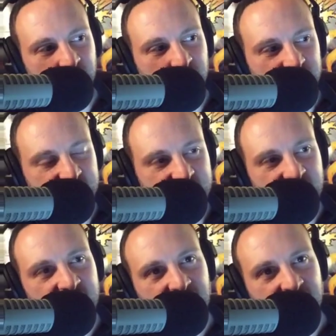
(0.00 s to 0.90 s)
who works
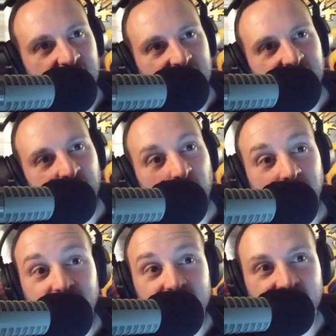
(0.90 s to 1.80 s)
on the
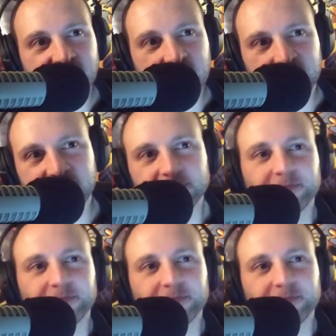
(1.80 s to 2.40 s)
Walking Dead comic.